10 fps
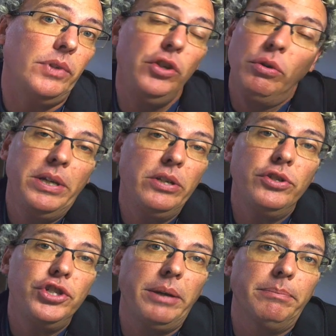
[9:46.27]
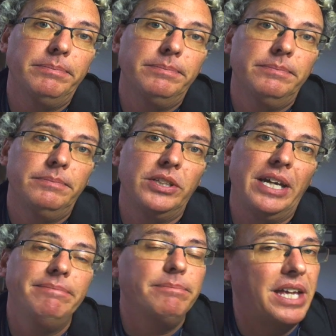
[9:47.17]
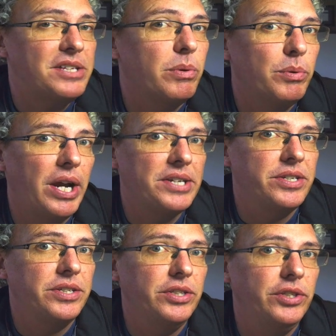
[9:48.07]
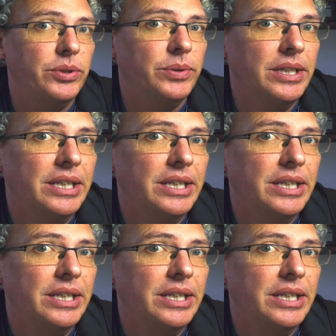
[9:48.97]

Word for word: you'll be in good shape. Okay, that's what we're asking you to do.